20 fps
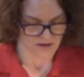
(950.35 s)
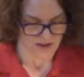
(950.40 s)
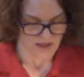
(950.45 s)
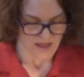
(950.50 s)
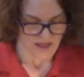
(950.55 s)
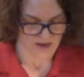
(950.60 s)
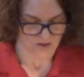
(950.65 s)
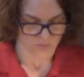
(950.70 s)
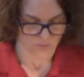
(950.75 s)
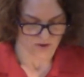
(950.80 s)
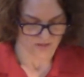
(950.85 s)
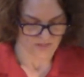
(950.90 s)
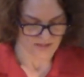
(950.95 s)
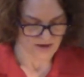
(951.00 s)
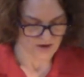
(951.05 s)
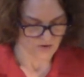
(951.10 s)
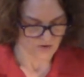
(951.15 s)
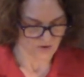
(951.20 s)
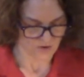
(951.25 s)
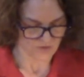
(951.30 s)
And when
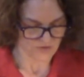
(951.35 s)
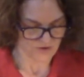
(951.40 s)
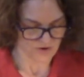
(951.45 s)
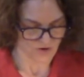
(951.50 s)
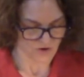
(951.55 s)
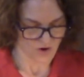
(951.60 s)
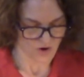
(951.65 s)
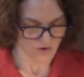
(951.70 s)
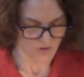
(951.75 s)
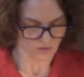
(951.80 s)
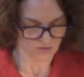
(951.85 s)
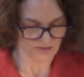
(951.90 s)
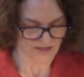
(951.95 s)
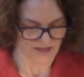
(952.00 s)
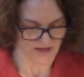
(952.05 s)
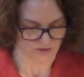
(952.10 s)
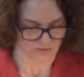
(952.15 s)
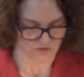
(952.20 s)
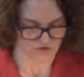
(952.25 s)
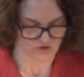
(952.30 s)
they heard their own
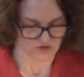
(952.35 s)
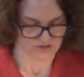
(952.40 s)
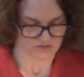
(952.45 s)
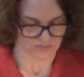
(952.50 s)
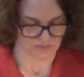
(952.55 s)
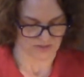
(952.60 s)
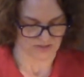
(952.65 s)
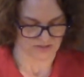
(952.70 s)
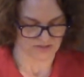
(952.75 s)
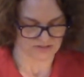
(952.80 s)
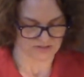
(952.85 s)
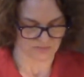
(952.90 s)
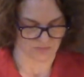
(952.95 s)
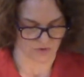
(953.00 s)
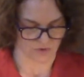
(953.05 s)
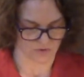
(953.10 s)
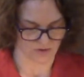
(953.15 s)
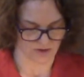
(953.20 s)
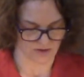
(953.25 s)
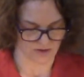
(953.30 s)
languages being
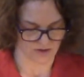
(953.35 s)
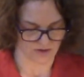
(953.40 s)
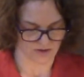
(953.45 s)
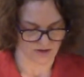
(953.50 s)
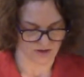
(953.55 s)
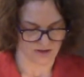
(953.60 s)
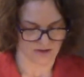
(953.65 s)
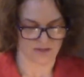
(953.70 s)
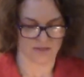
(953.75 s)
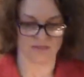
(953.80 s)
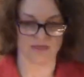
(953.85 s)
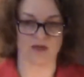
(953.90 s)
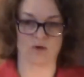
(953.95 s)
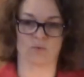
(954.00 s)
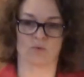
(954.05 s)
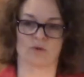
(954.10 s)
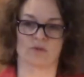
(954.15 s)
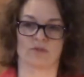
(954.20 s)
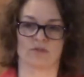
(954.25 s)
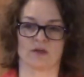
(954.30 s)
spoken, they
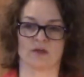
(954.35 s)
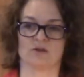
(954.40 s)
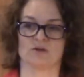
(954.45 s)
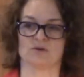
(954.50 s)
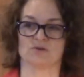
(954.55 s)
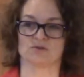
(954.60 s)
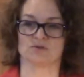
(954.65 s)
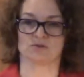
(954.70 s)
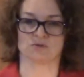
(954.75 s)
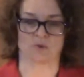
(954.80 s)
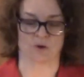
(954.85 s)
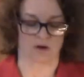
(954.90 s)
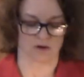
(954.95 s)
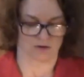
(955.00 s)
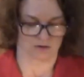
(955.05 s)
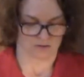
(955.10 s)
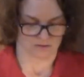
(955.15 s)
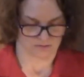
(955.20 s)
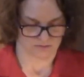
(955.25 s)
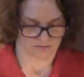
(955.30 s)
were thunderstruck.